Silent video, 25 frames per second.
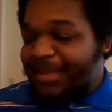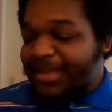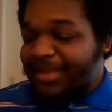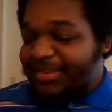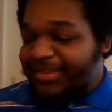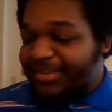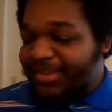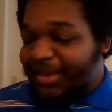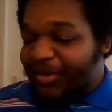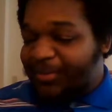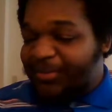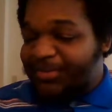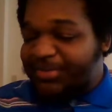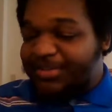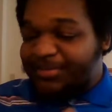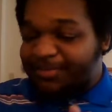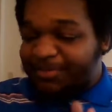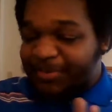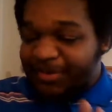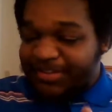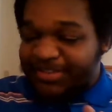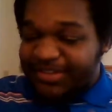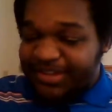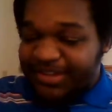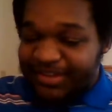in those
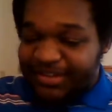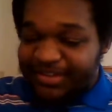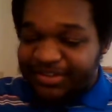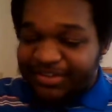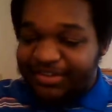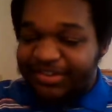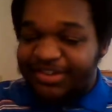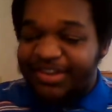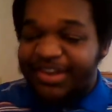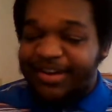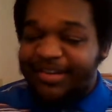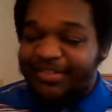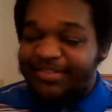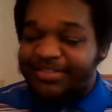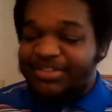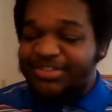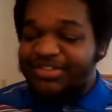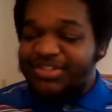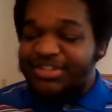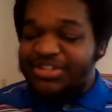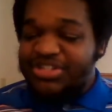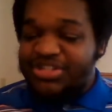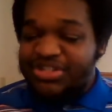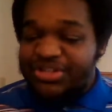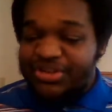particular
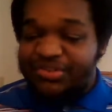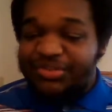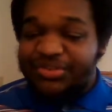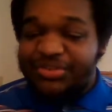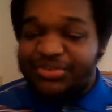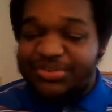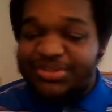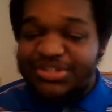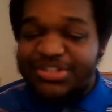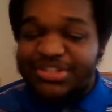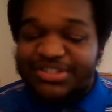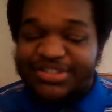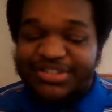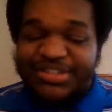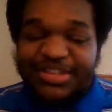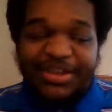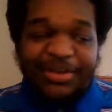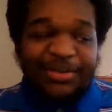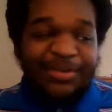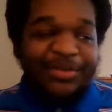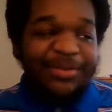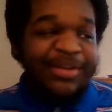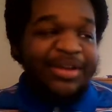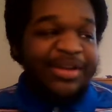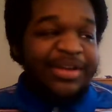characters in general, she
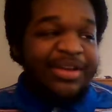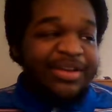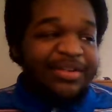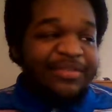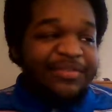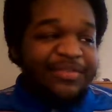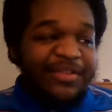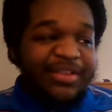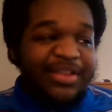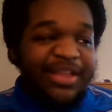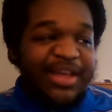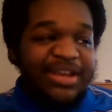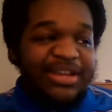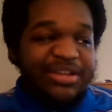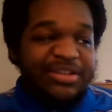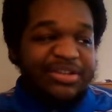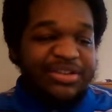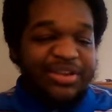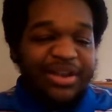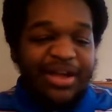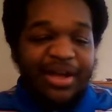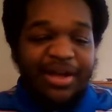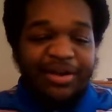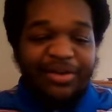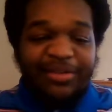still feel like,
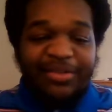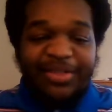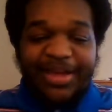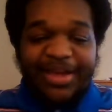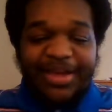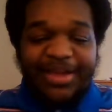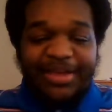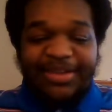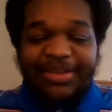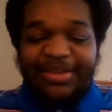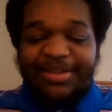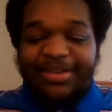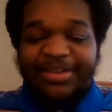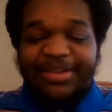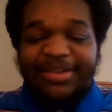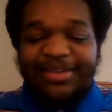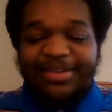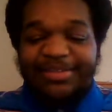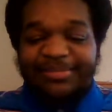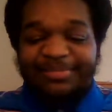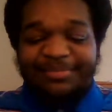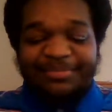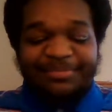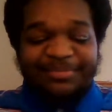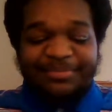you know, like
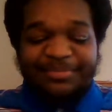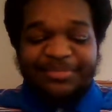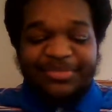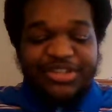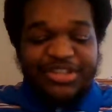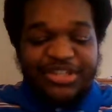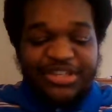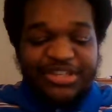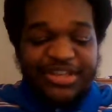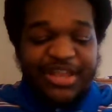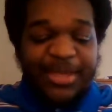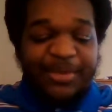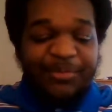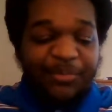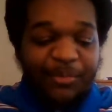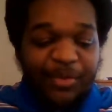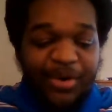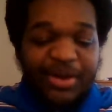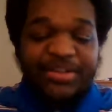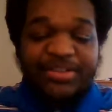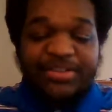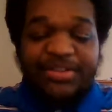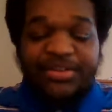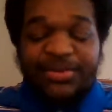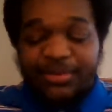she didn't
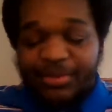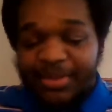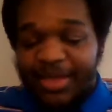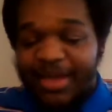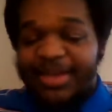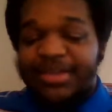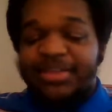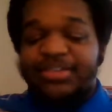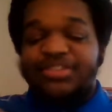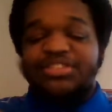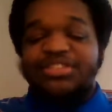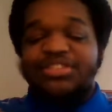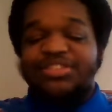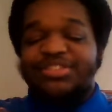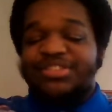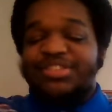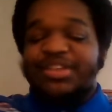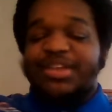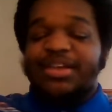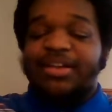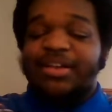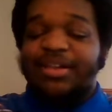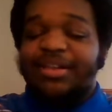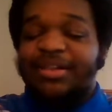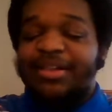want to, like she
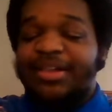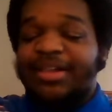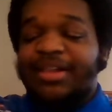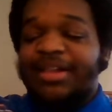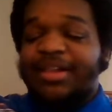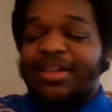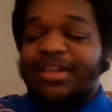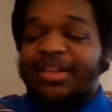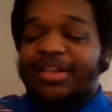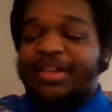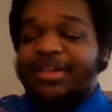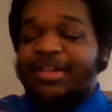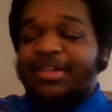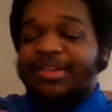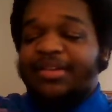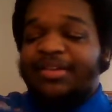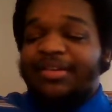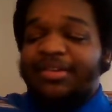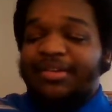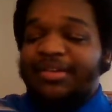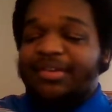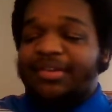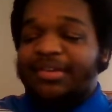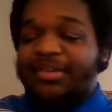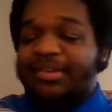still,
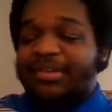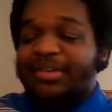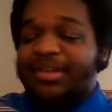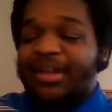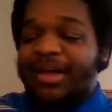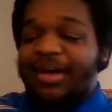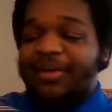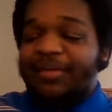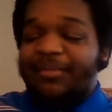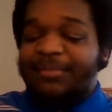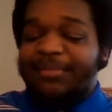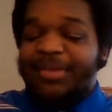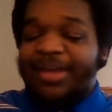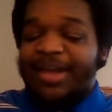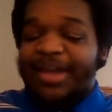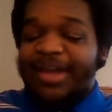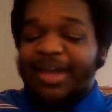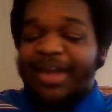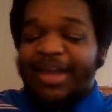you know,